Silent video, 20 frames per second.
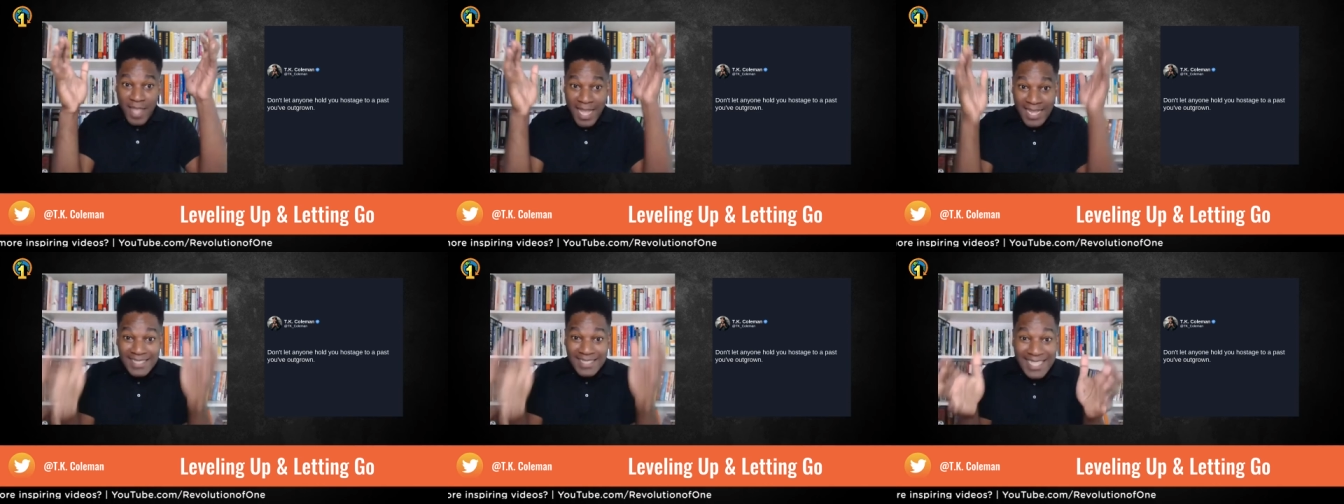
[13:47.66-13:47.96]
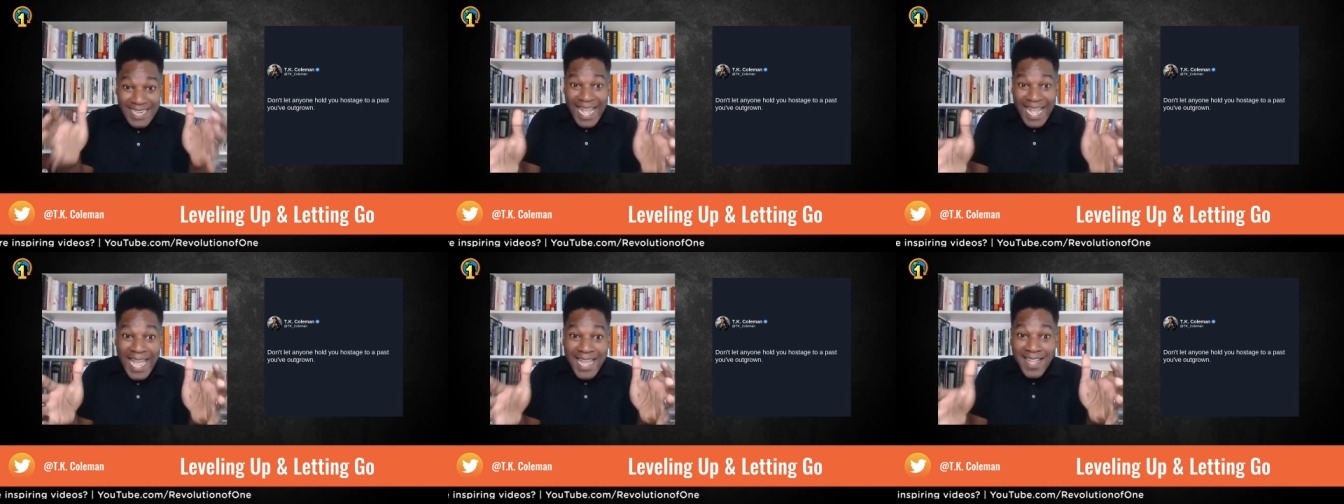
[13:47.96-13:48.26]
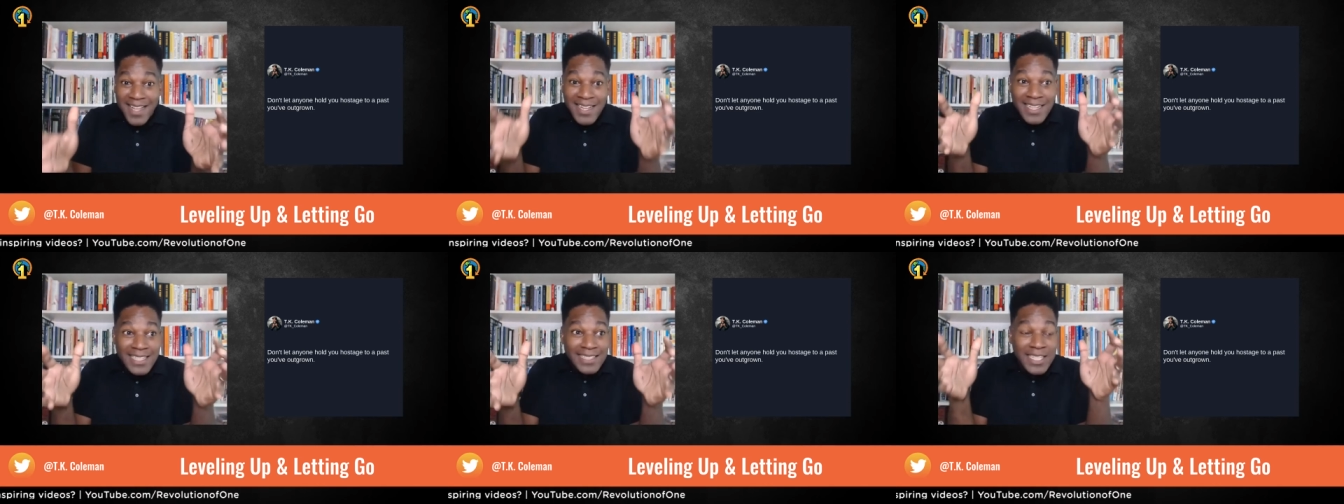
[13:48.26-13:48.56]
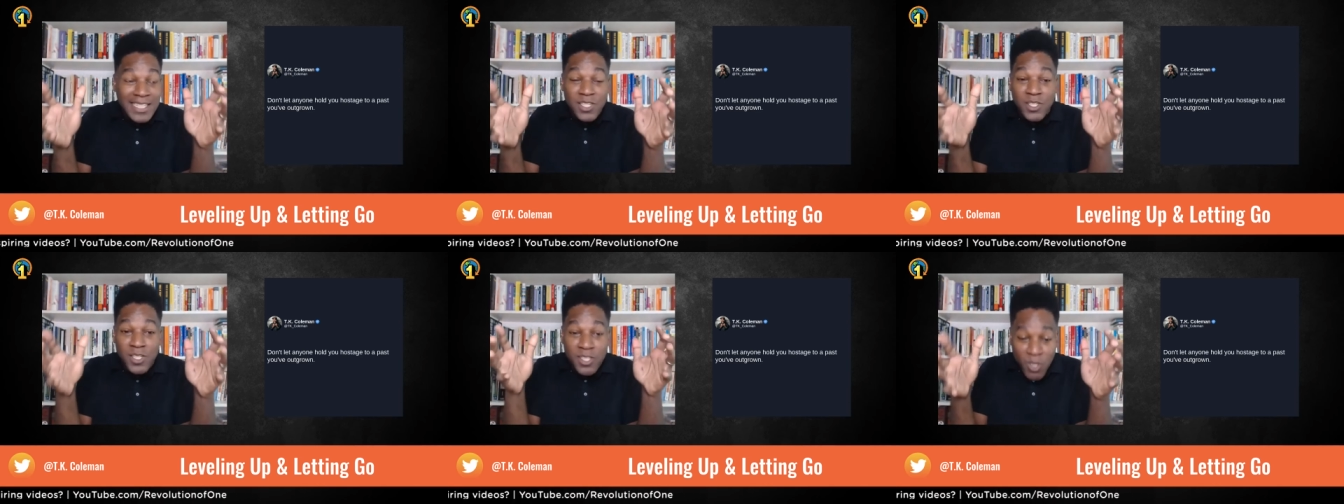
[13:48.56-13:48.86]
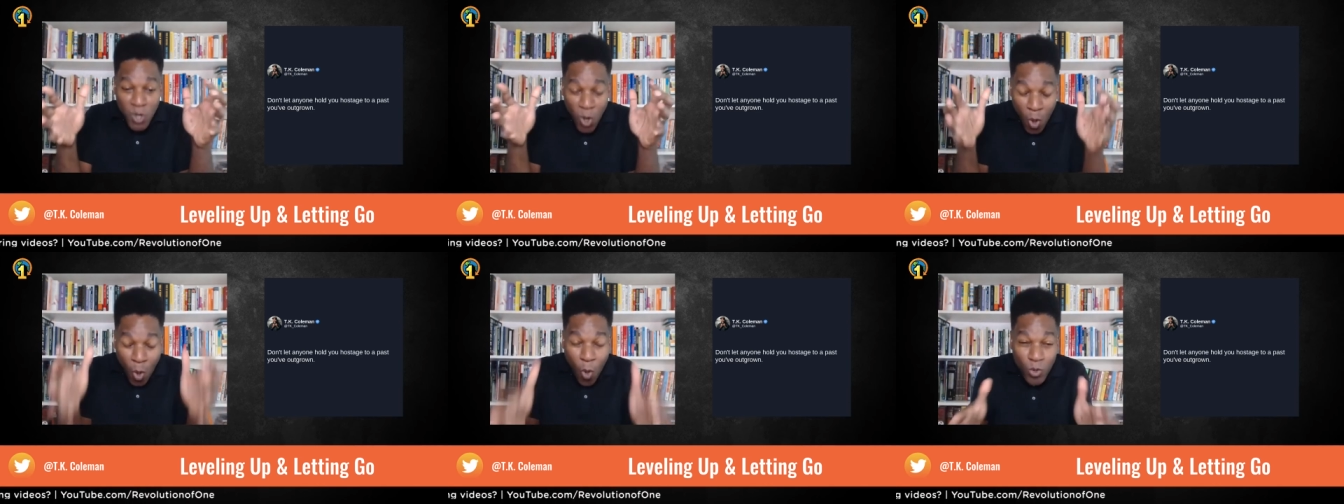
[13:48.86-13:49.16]
And today, this is
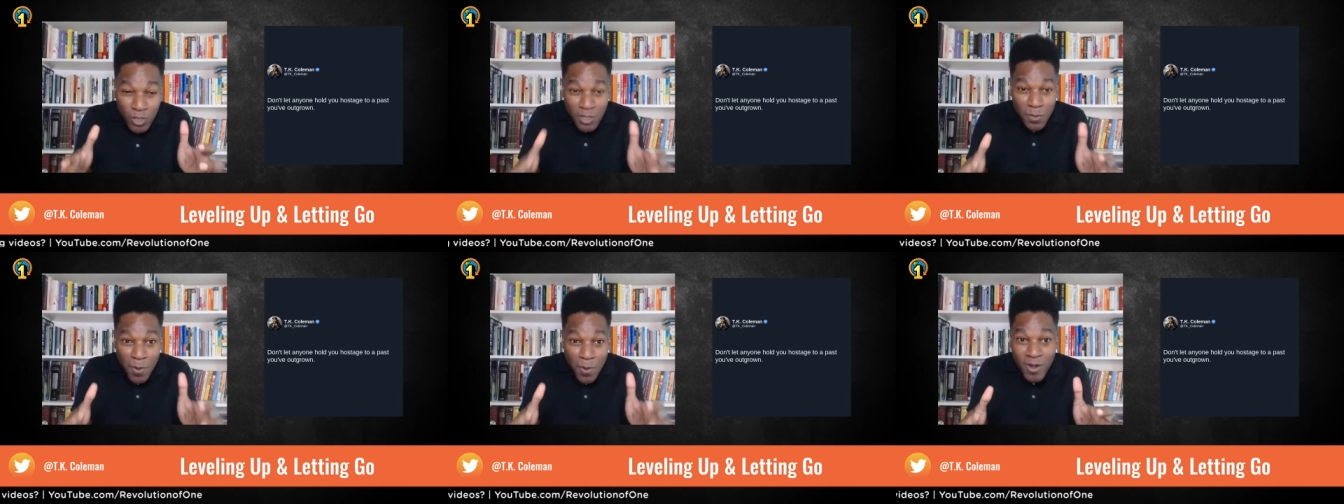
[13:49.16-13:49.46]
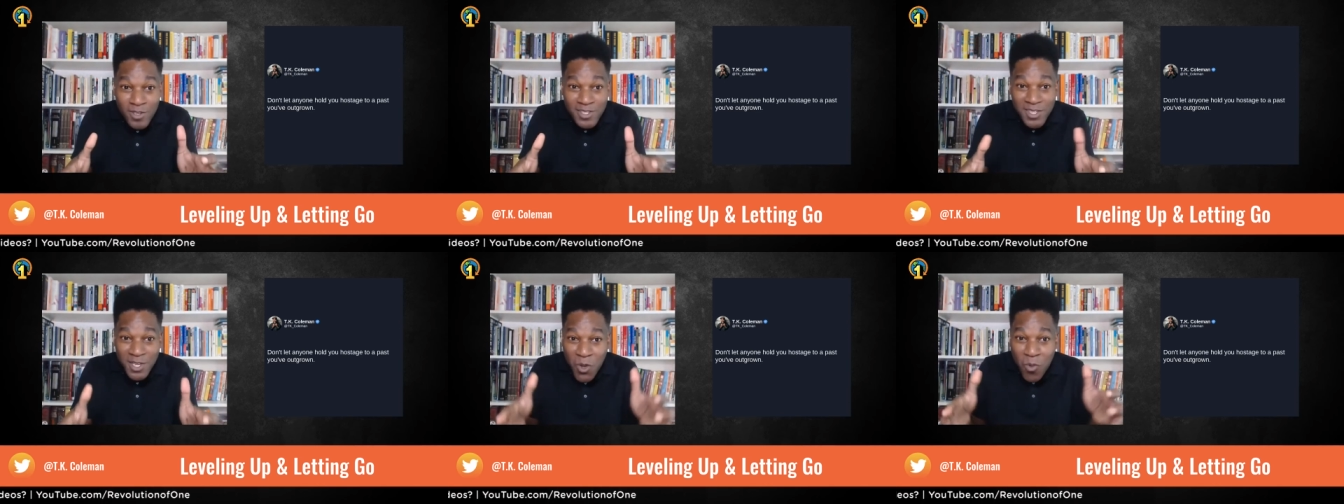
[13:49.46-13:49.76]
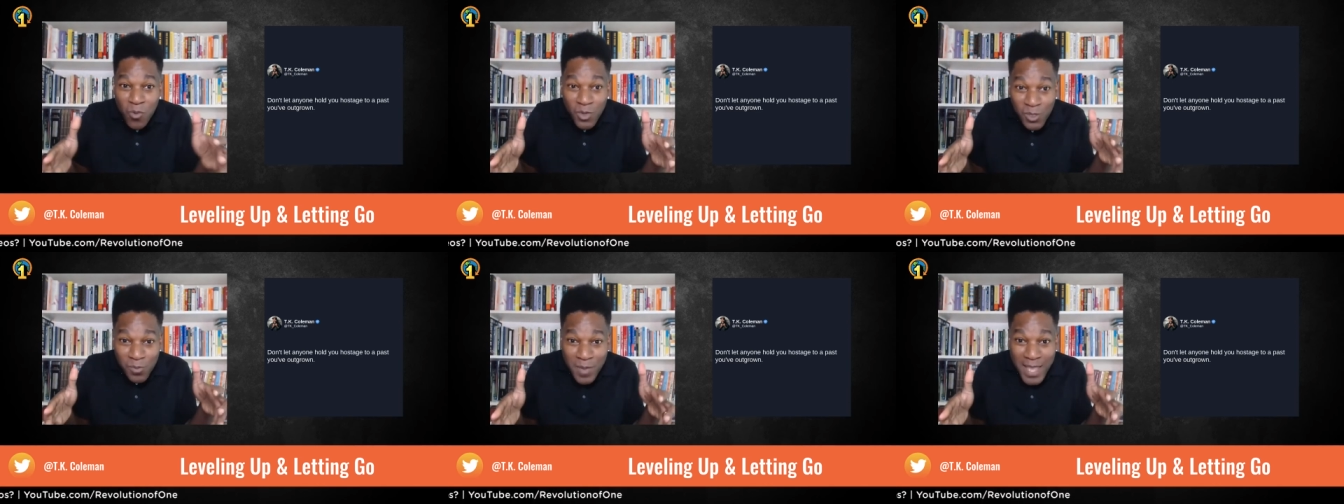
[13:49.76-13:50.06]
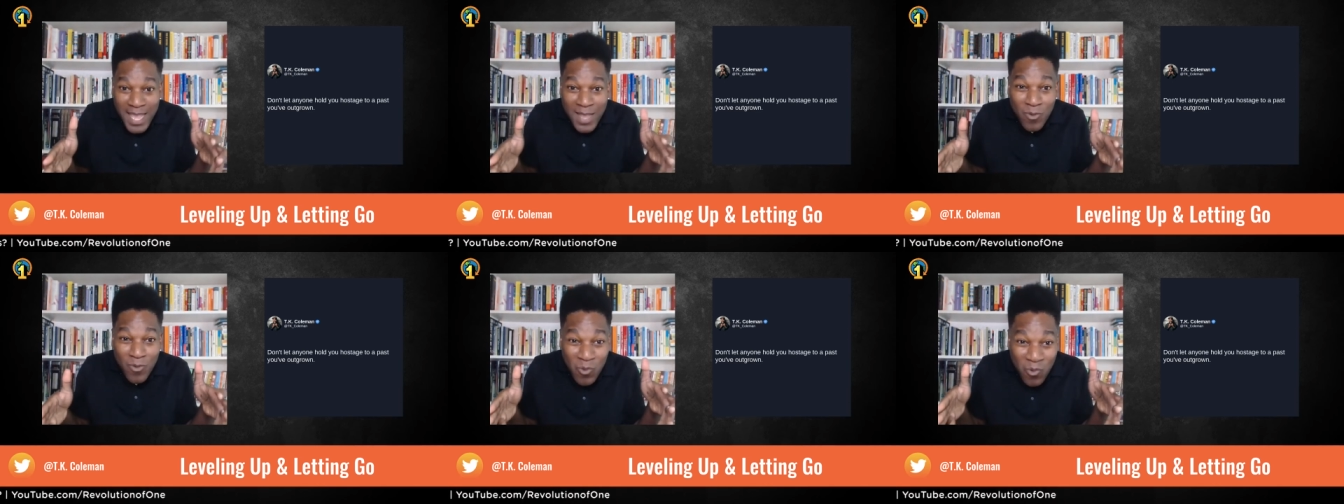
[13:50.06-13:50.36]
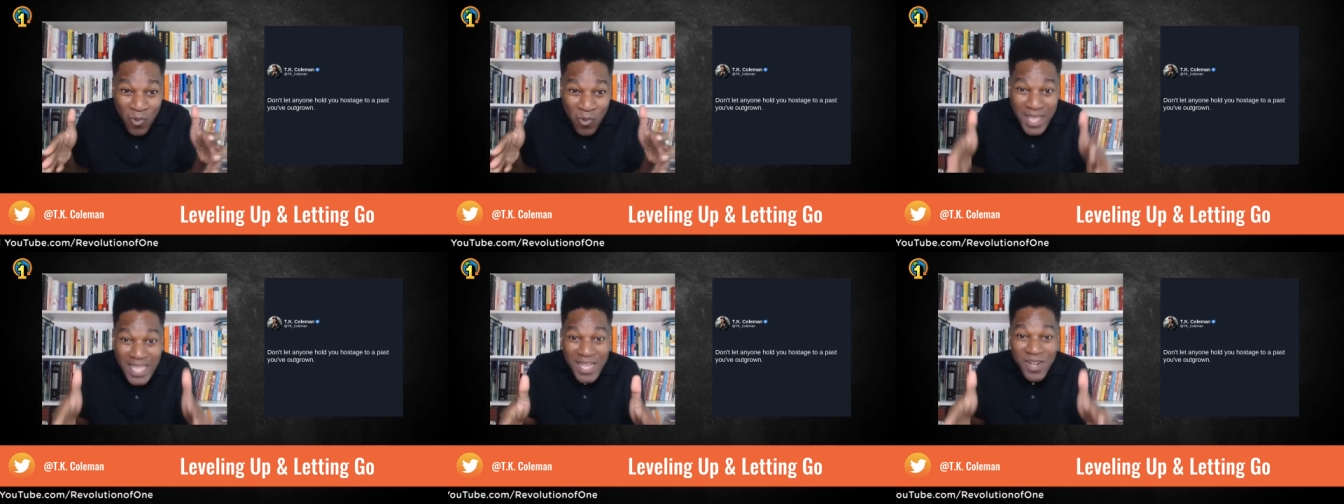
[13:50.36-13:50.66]
an older person who was
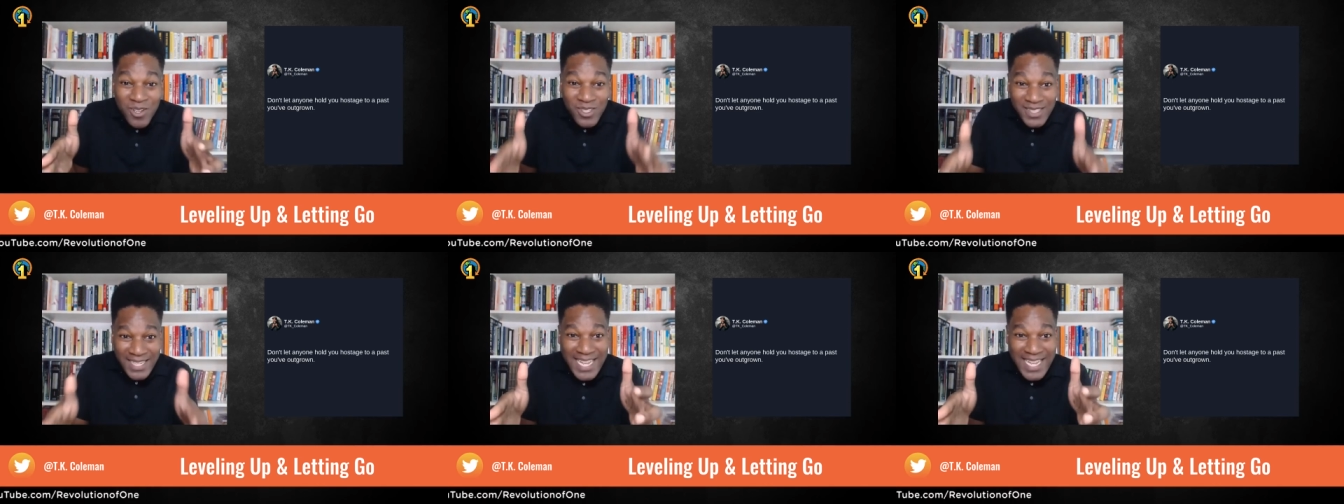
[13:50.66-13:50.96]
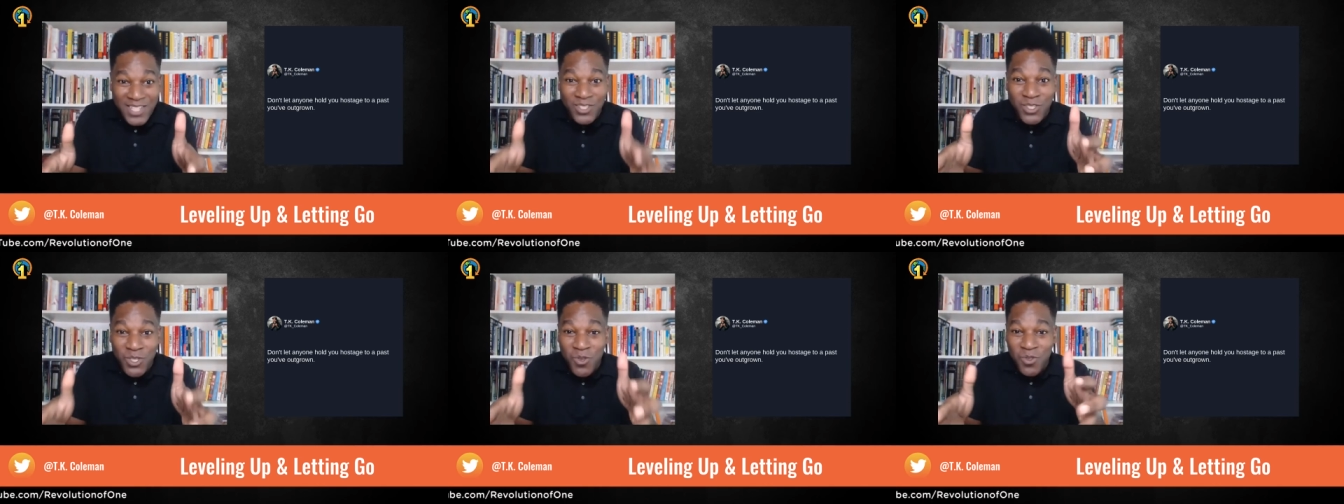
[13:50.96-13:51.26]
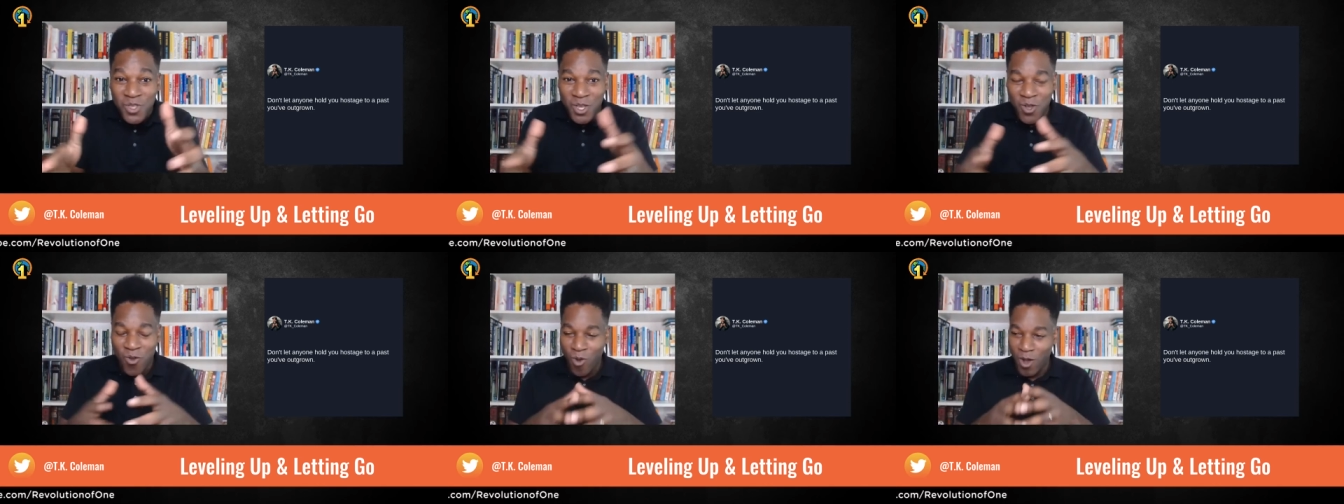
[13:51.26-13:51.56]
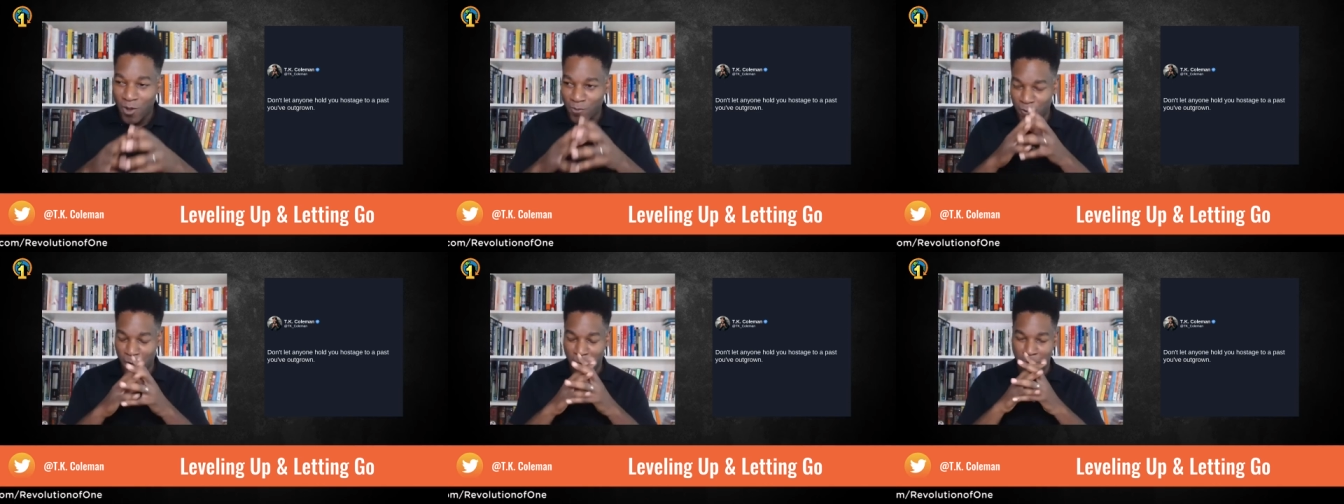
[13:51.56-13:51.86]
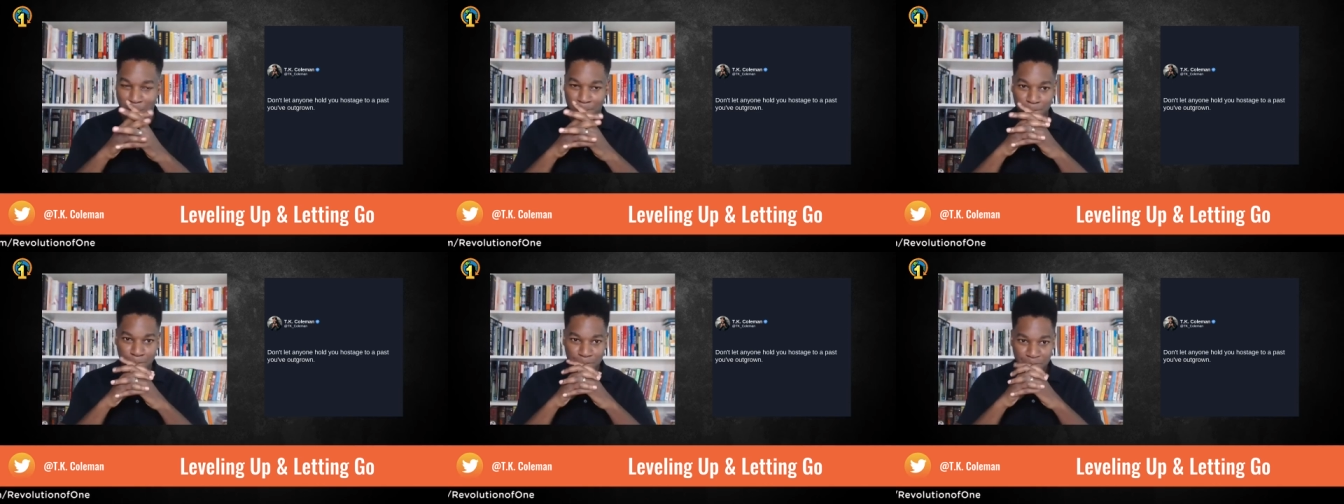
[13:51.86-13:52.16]
being wheeled into the
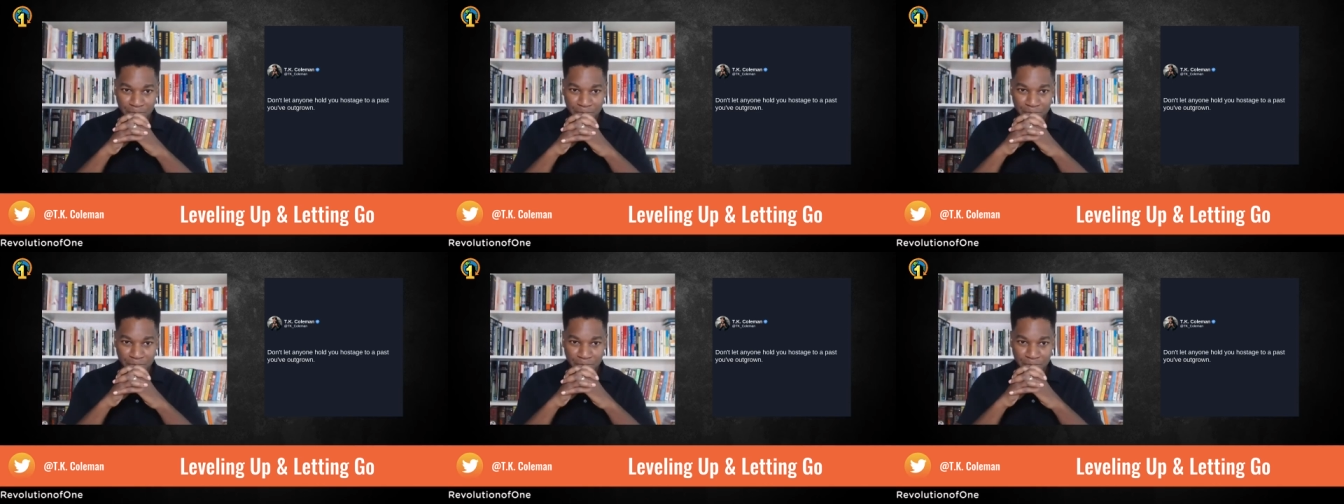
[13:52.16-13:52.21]
courtroom.